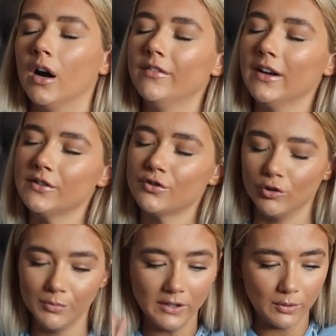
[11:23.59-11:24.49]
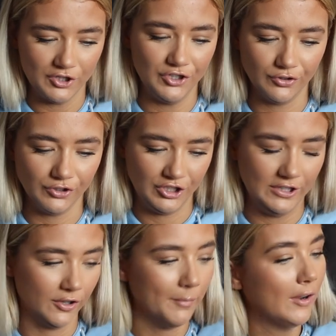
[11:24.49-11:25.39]
I've had so many questions on the
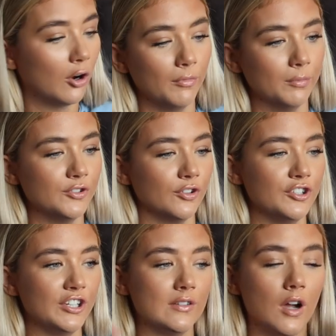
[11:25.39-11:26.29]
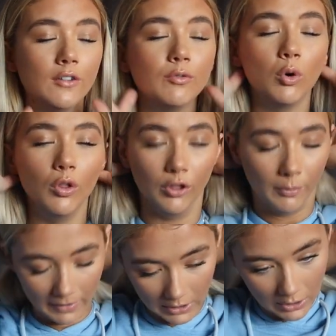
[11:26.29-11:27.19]
jeans, so many compliments on the jeans, I've worn
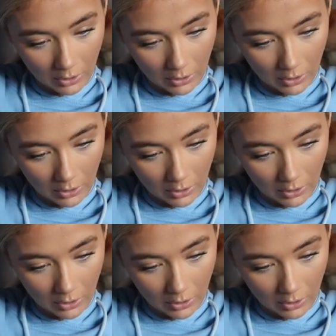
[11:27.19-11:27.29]
them,